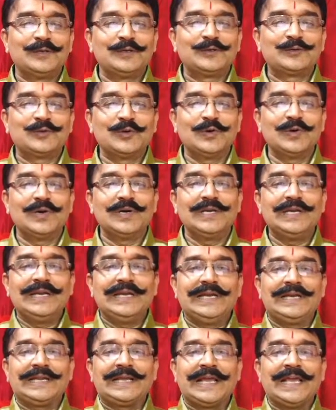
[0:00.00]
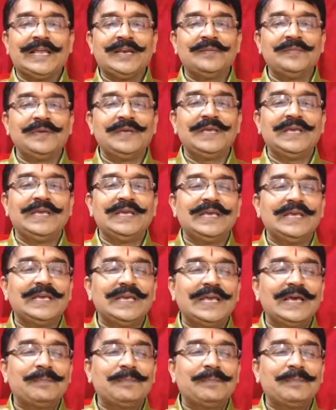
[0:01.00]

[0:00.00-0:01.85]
So it can be